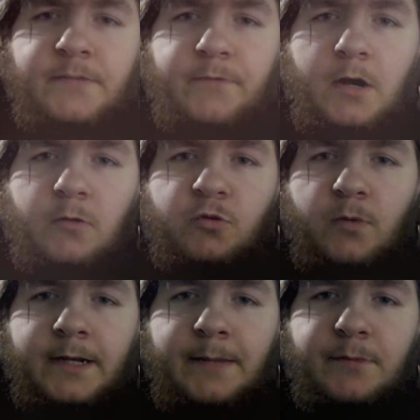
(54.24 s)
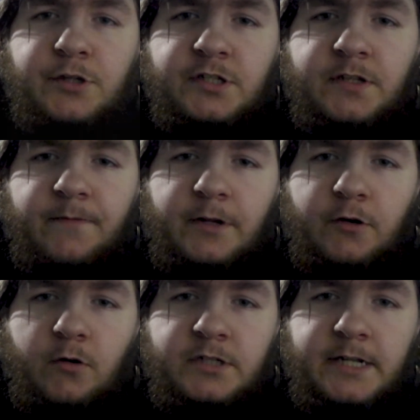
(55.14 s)
for how to add images to
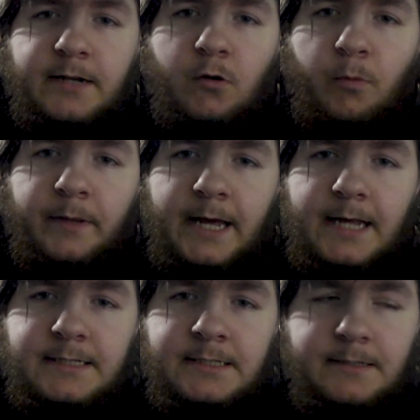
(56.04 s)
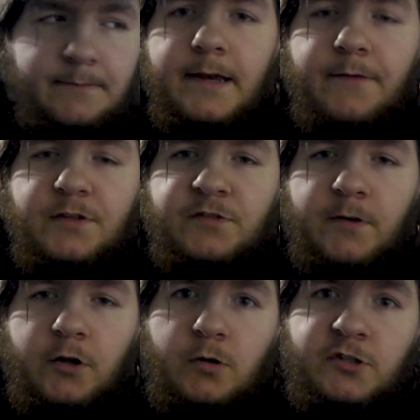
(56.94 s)
videos in OBS. If this
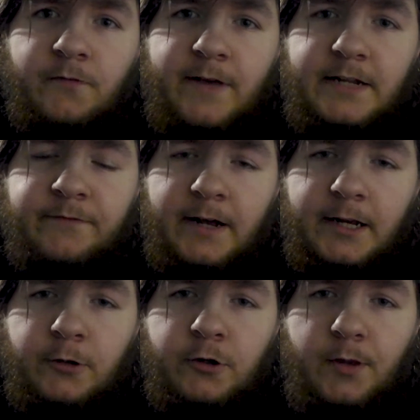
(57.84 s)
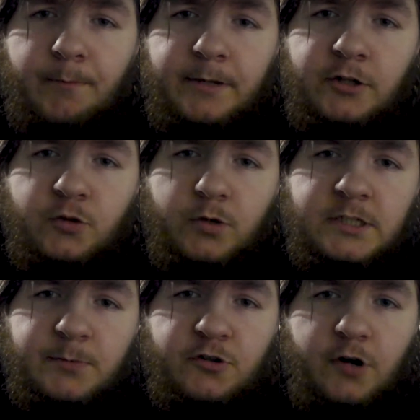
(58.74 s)
video is of any value to you, then be sure to
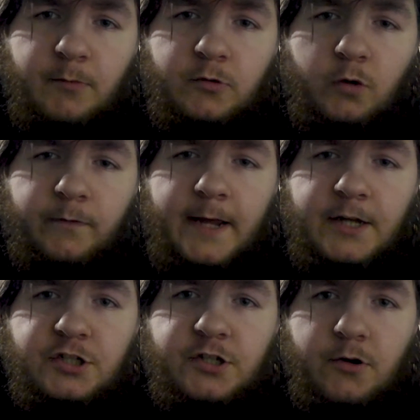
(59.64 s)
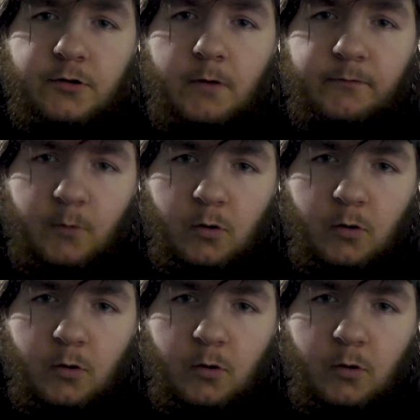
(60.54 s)
subscribe with notifications turned on for more